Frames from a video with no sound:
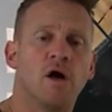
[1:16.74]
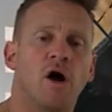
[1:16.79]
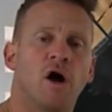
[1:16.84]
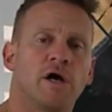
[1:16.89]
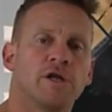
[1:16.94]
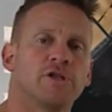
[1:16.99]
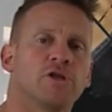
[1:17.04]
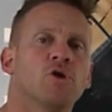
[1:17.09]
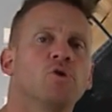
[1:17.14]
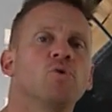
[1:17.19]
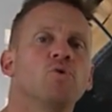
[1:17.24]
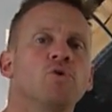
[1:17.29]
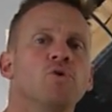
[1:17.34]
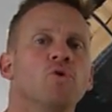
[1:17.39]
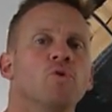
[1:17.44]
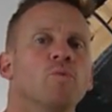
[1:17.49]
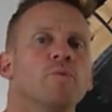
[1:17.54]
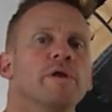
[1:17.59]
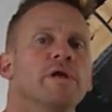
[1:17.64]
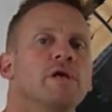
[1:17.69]
I do
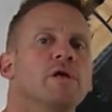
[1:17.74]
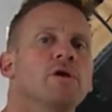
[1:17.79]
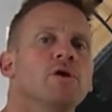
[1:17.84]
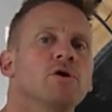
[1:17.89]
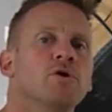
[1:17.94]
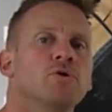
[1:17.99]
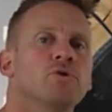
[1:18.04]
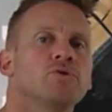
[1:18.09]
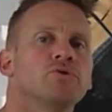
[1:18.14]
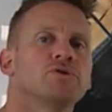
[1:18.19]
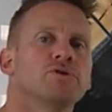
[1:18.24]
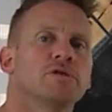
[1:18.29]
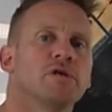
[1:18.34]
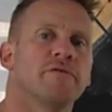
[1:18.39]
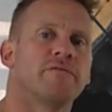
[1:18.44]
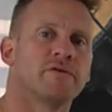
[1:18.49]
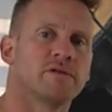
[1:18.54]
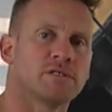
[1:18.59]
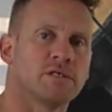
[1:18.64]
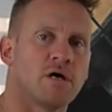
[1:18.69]
normally use
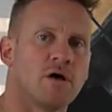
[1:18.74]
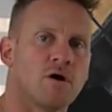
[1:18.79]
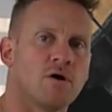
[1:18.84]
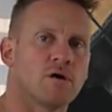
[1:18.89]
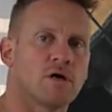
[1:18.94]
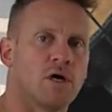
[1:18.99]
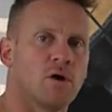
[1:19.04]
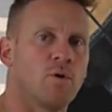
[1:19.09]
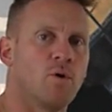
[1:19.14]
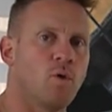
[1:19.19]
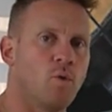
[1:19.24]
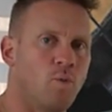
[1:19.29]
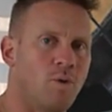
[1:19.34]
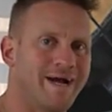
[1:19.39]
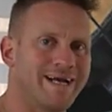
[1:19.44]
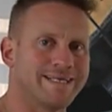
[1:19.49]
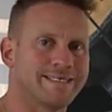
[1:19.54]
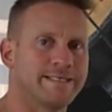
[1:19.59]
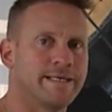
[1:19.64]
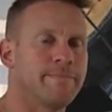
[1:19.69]
a Fatago or
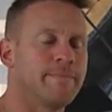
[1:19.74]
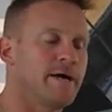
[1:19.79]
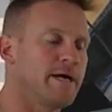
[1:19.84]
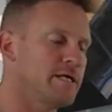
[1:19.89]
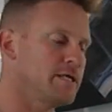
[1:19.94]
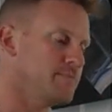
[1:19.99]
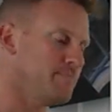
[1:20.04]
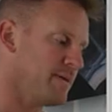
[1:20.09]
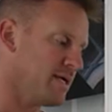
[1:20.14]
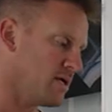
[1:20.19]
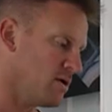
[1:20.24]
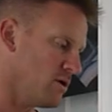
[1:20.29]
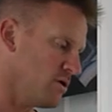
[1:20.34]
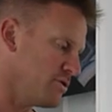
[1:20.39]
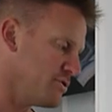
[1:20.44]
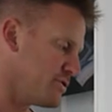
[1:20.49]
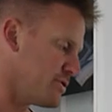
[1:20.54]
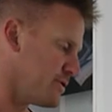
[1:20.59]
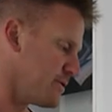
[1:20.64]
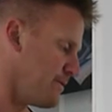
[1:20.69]
waxy maize
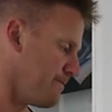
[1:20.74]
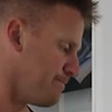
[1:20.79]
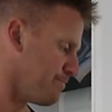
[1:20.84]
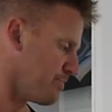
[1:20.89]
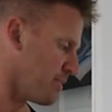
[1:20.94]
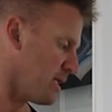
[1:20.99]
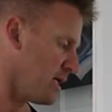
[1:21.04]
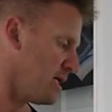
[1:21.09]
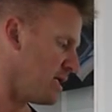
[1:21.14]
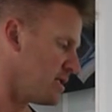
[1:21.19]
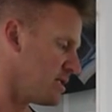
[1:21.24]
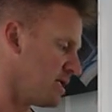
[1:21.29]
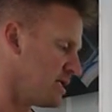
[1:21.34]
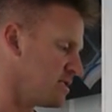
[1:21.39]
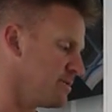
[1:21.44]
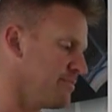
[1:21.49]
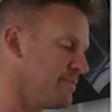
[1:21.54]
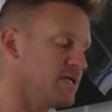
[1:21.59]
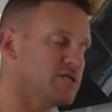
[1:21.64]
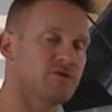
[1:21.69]
because it
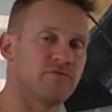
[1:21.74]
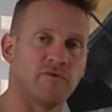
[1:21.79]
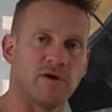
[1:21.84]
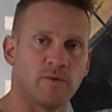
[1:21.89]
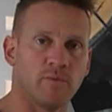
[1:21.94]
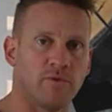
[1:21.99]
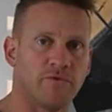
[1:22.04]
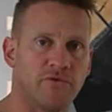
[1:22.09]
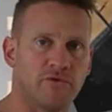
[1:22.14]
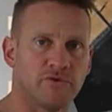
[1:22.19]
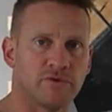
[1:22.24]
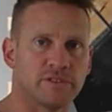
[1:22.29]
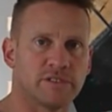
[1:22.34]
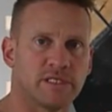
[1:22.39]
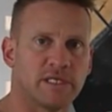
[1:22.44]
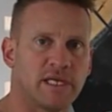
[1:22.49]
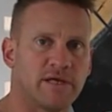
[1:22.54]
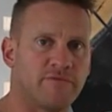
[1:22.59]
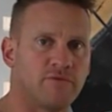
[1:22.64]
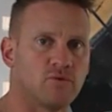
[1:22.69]
doesn't mess around with your
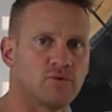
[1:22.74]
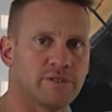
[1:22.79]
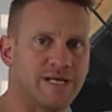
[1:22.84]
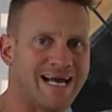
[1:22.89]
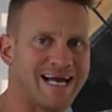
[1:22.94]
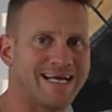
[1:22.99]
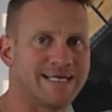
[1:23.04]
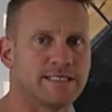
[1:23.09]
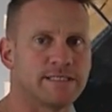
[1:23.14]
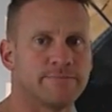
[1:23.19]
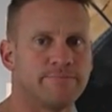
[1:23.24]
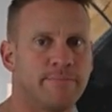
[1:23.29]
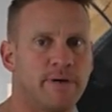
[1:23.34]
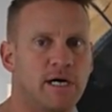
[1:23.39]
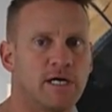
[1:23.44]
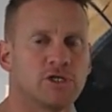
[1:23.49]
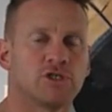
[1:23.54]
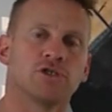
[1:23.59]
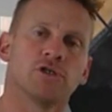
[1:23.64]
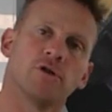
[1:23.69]
insulin levels as
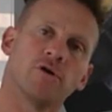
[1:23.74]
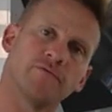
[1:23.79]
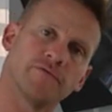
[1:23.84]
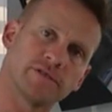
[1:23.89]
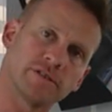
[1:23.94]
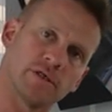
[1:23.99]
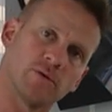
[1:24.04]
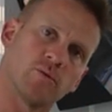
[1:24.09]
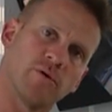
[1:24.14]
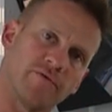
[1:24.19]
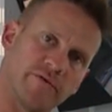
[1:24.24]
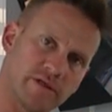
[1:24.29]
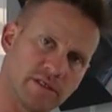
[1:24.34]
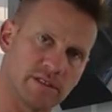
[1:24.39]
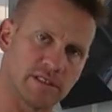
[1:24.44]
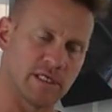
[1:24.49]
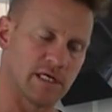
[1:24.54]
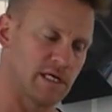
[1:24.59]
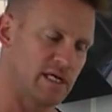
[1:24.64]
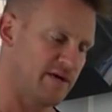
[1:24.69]
much. And obviously with
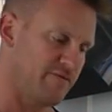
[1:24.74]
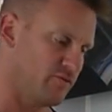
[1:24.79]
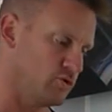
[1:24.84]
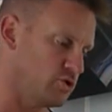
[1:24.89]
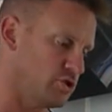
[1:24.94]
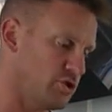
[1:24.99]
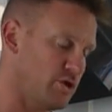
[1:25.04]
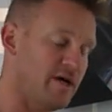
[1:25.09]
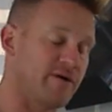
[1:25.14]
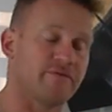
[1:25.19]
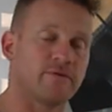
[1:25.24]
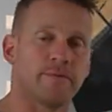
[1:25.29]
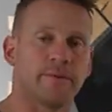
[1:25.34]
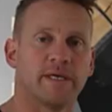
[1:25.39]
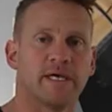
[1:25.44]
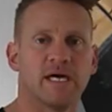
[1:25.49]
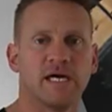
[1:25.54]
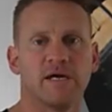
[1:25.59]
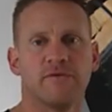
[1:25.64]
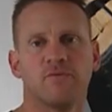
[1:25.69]
insulin levels, you have to
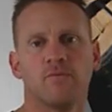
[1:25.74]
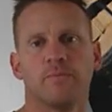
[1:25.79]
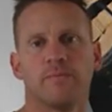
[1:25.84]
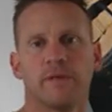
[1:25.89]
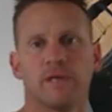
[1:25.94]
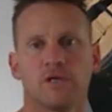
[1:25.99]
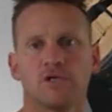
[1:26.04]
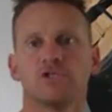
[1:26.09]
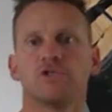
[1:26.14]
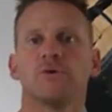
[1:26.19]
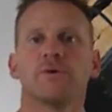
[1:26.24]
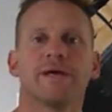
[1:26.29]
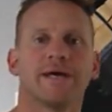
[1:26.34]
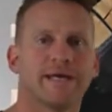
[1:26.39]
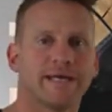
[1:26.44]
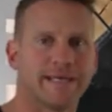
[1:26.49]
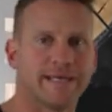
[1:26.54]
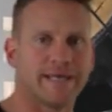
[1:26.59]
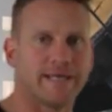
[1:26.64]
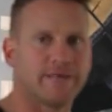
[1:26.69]
be careful because you
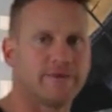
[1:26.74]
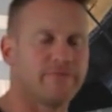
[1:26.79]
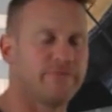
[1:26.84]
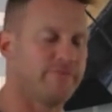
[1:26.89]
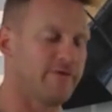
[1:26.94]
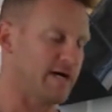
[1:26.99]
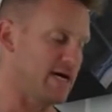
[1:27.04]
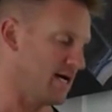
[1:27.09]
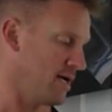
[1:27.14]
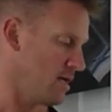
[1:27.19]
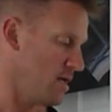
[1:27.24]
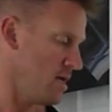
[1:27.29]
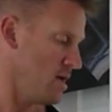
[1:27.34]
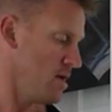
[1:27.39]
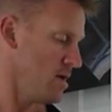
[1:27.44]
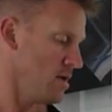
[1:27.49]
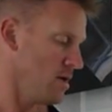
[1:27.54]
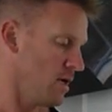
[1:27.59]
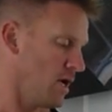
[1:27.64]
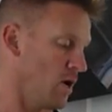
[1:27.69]
can gain fat.
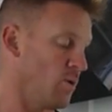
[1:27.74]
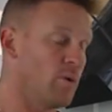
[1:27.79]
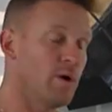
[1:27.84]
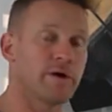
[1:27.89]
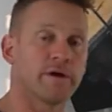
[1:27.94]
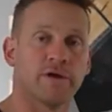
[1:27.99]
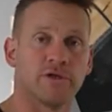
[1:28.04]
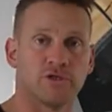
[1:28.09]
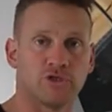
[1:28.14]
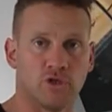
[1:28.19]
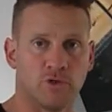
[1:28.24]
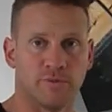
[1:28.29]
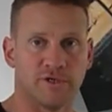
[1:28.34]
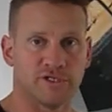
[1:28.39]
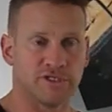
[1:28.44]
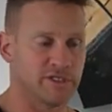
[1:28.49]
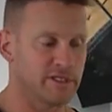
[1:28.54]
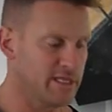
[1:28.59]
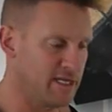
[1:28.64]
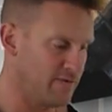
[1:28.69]
I won't go too
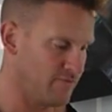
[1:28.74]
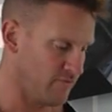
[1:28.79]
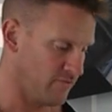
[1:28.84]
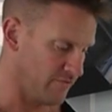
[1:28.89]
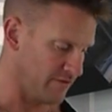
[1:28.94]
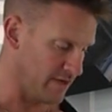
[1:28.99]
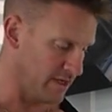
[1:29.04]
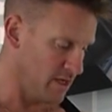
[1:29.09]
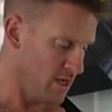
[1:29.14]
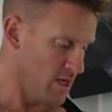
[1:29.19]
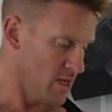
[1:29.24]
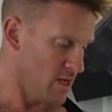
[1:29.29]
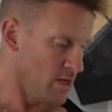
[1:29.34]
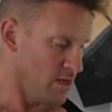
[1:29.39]
much in depth with it.